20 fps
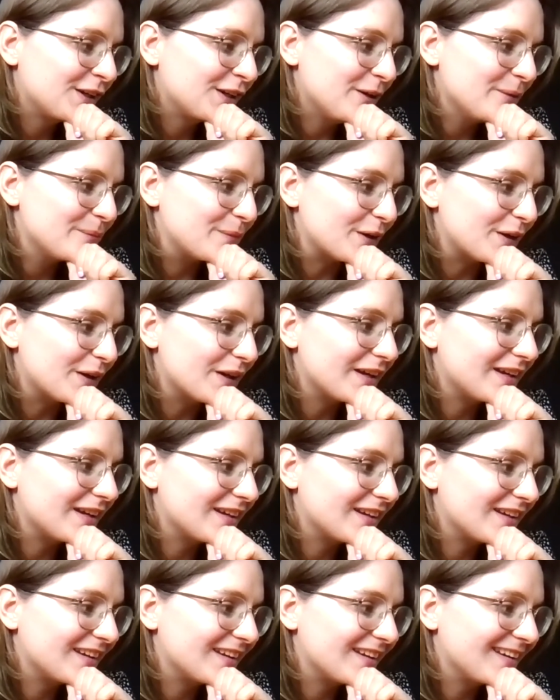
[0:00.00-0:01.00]
But
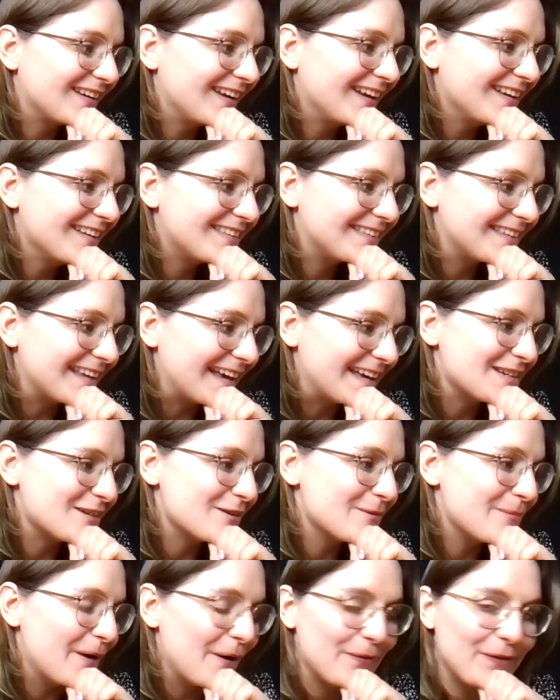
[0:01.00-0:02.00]
he said
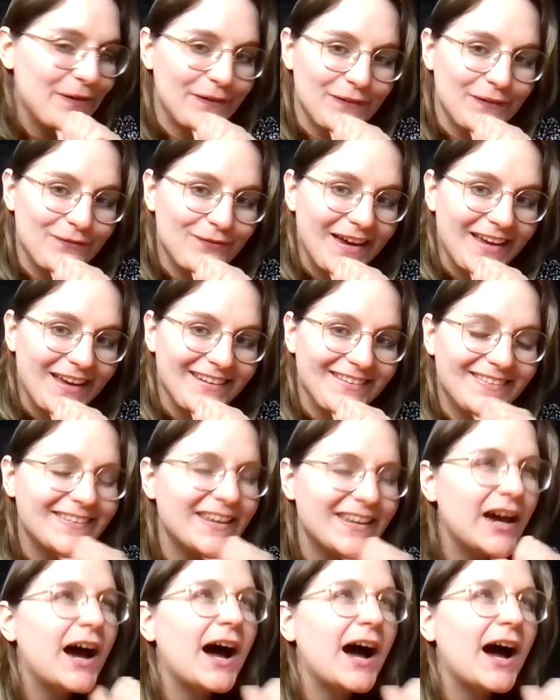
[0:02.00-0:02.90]
about these events,